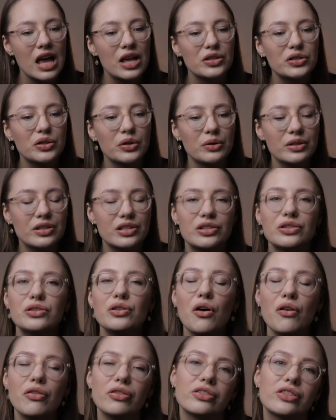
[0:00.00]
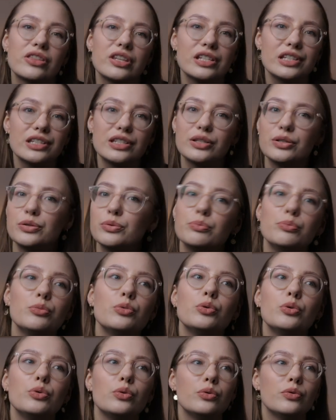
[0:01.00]
So it's not the
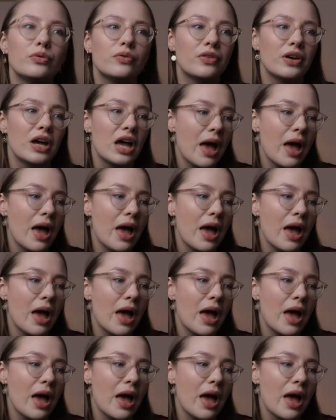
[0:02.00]
smooth,